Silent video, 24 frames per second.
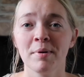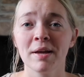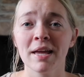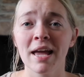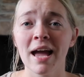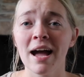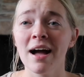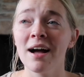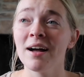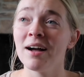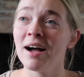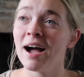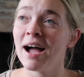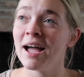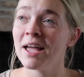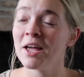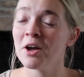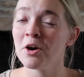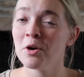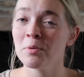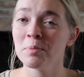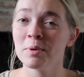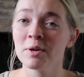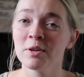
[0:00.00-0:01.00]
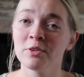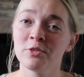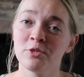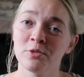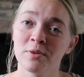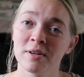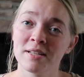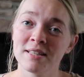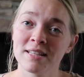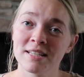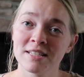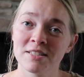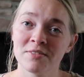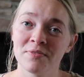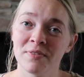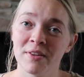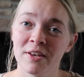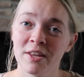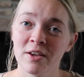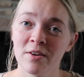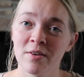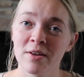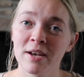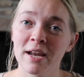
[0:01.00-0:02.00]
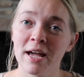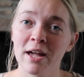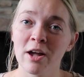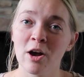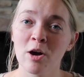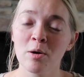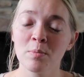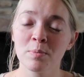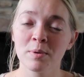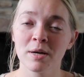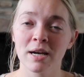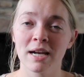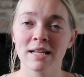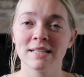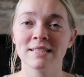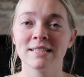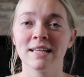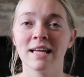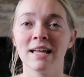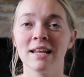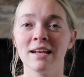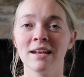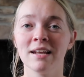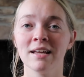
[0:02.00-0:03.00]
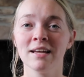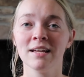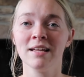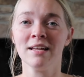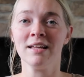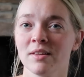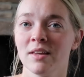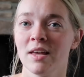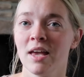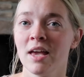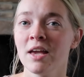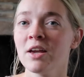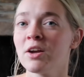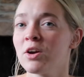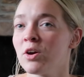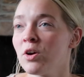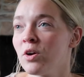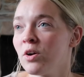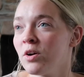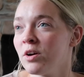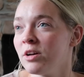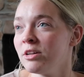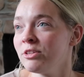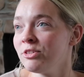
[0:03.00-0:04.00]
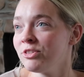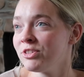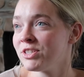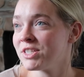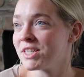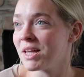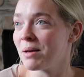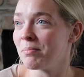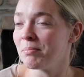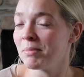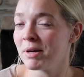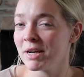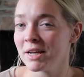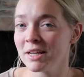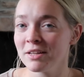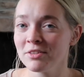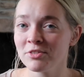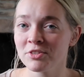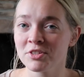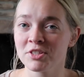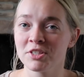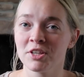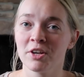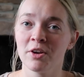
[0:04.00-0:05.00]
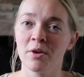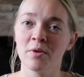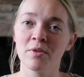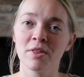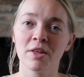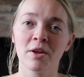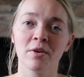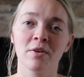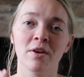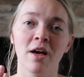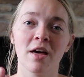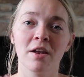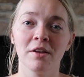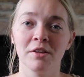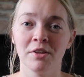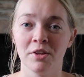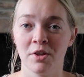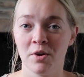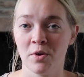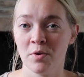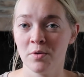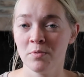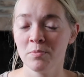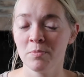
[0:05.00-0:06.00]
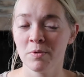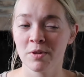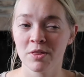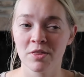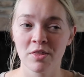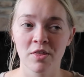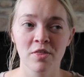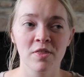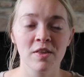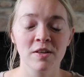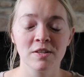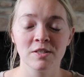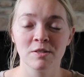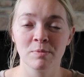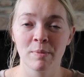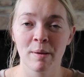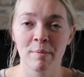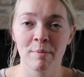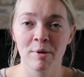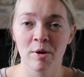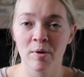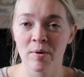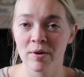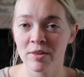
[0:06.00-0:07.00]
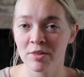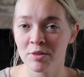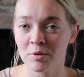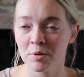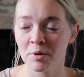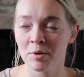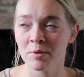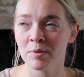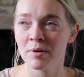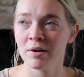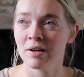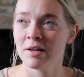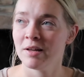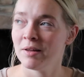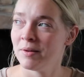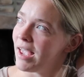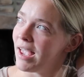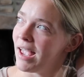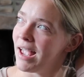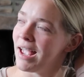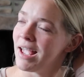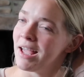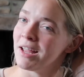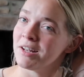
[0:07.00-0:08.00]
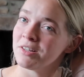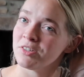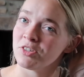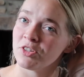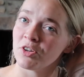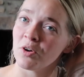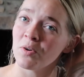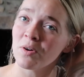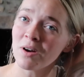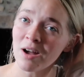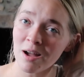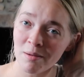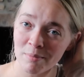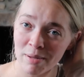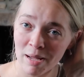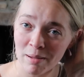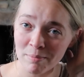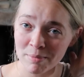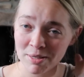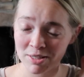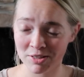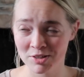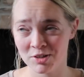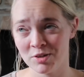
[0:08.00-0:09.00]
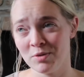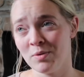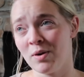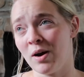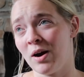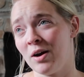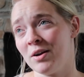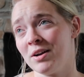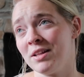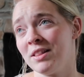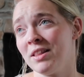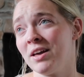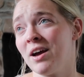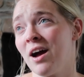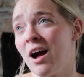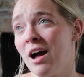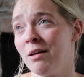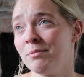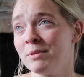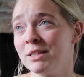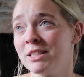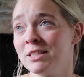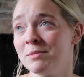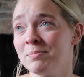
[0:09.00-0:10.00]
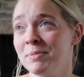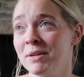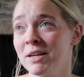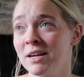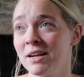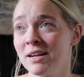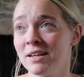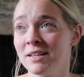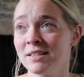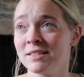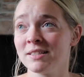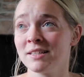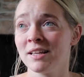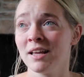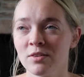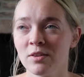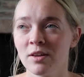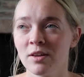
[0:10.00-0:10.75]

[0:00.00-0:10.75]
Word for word: but yeah I hope you enjoyed this video and I hope what I said encouraged somebody just to know that you're not alone with the things you may be going through and don't come at me too hard in the comments because